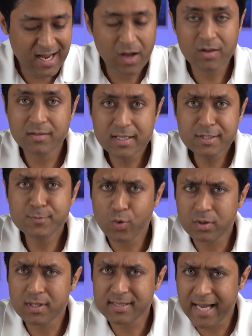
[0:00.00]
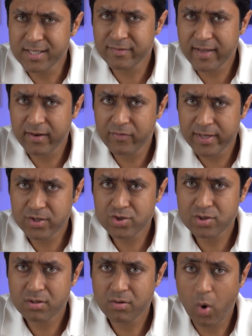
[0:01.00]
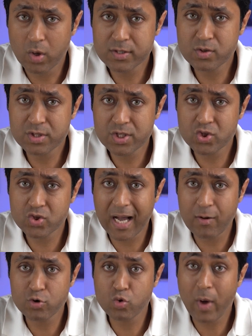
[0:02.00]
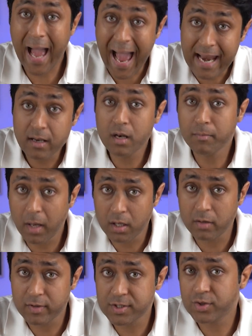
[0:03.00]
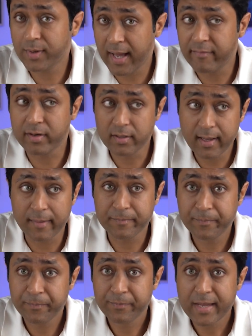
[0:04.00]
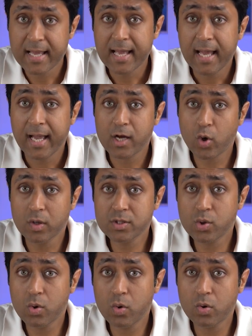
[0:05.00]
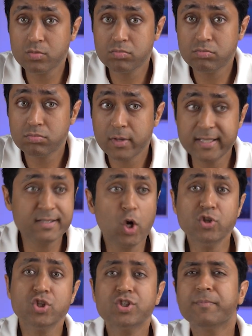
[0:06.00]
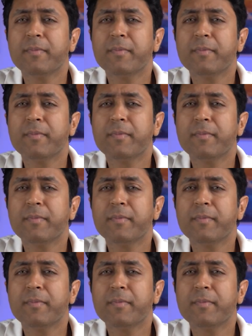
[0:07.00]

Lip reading: Now, this book, The Science of Getting Rich, also teaches how to handle money once you have it. Yeah. It also is not just